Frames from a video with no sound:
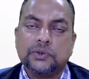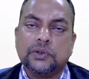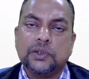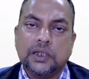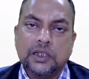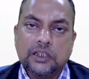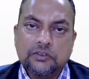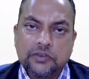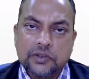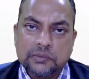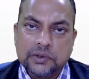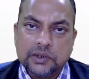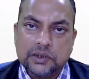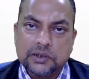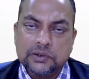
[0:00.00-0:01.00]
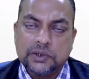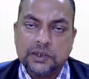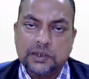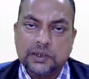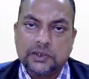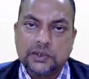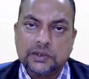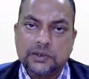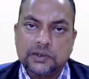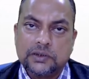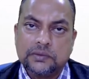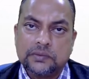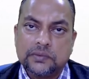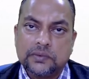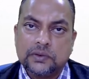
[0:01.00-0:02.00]
to learn from the new generations,
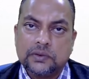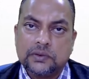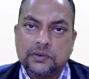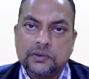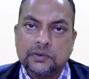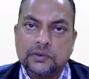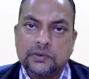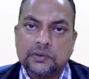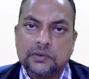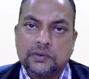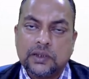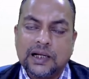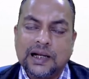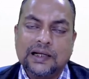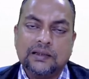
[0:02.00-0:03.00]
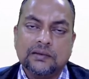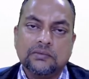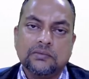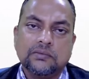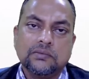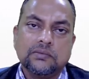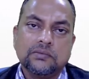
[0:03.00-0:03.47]
and